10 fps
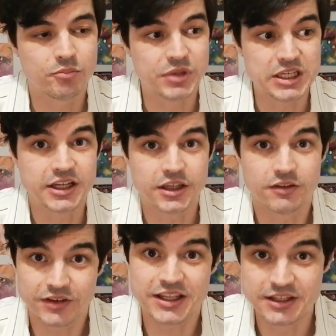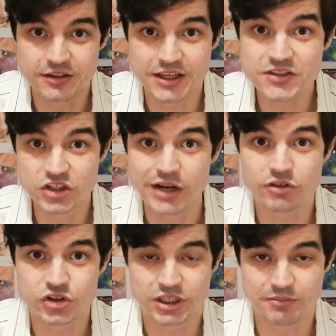being in the
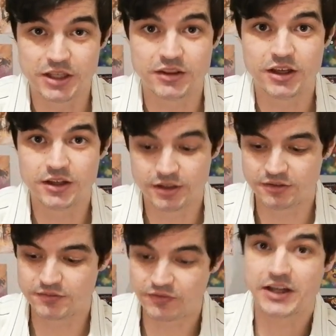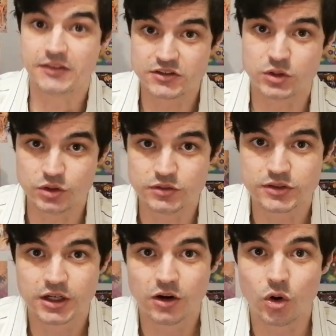generalship, in the, fighting the Zulus.
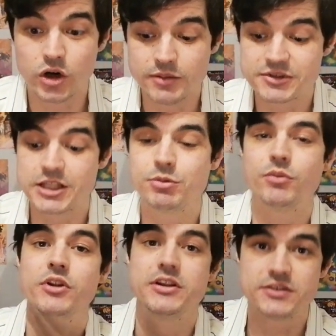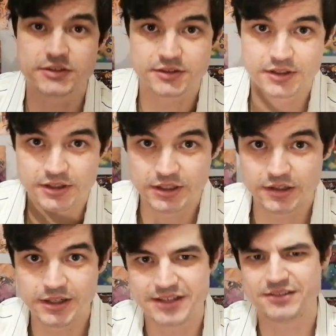Or him sleeping with his
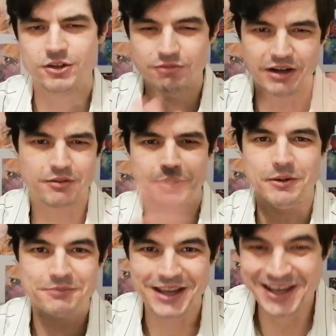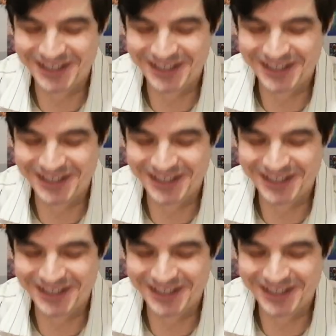last little rant about